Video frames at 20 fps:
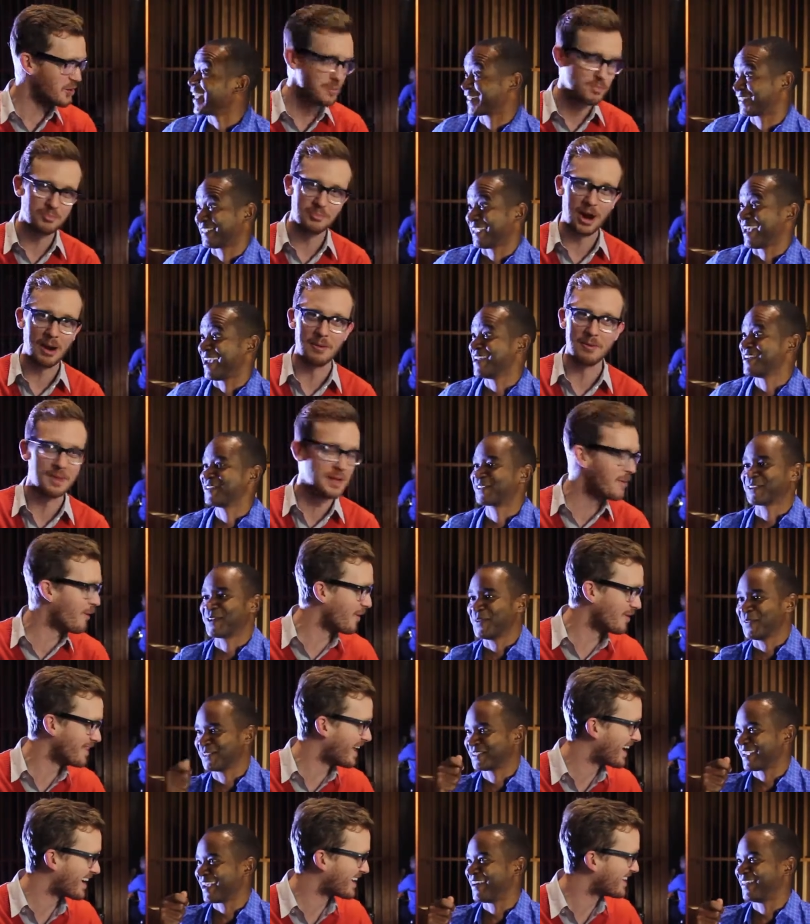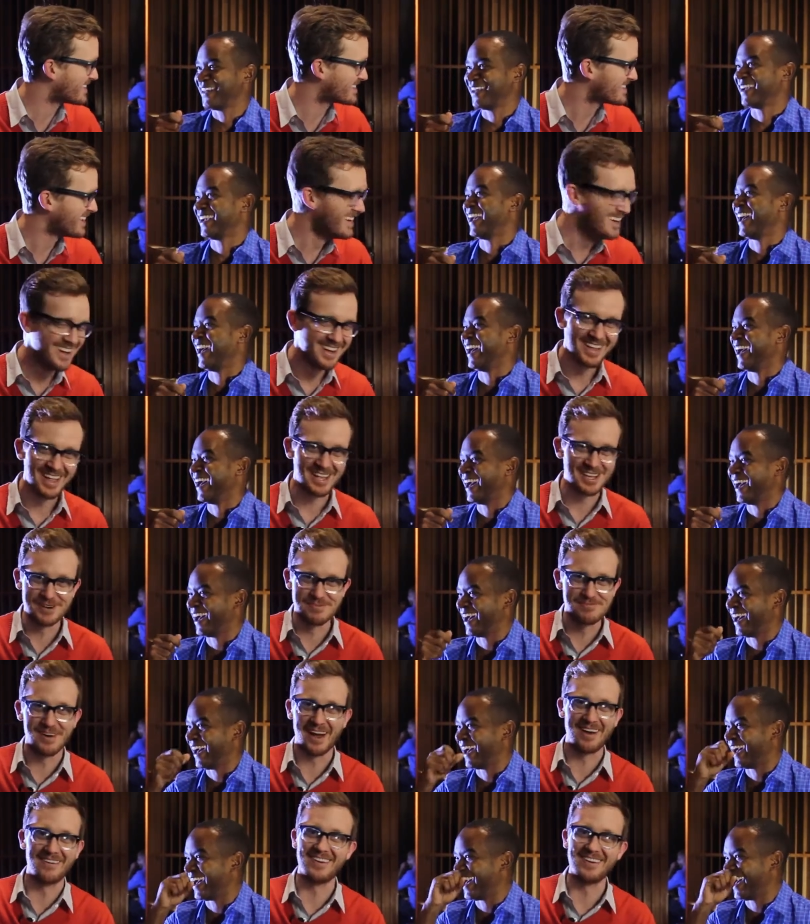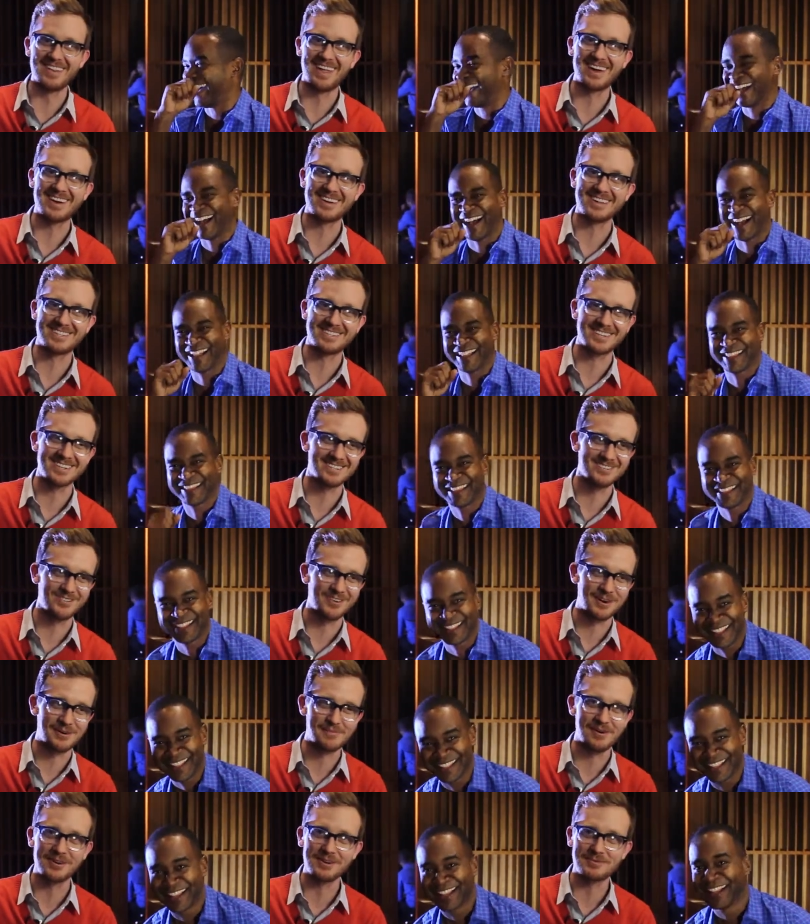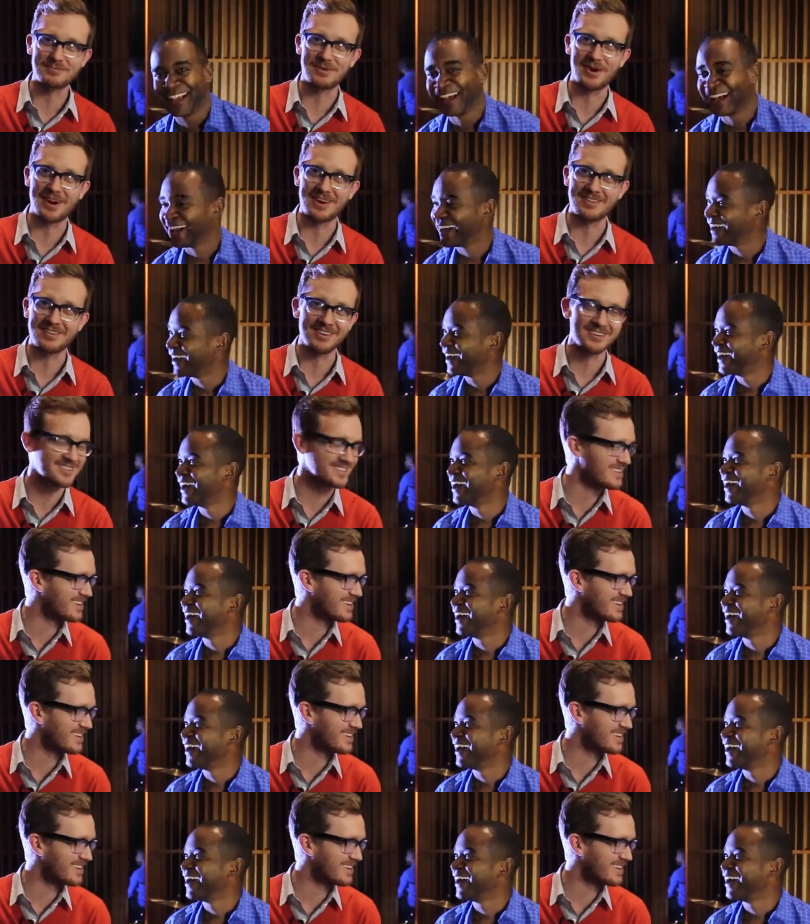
Speaker 1: that's it. You throw the like us. you probably won't like us because we're most proud of those